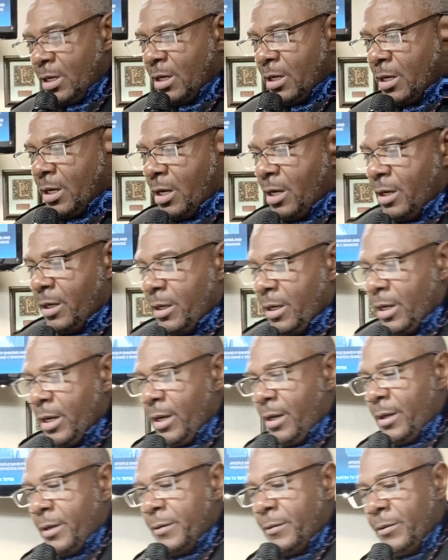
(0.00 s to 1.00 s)
Hallelujah,
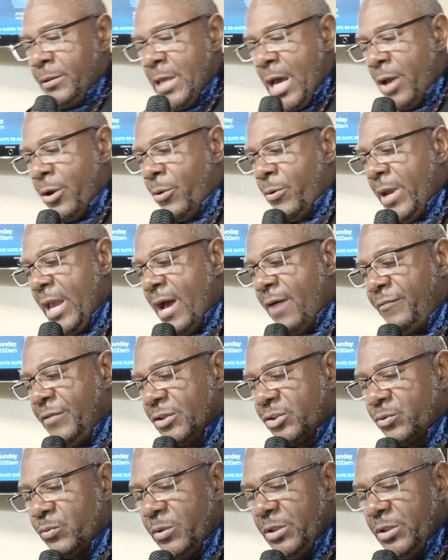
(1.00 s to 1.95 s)
Y'all don't have this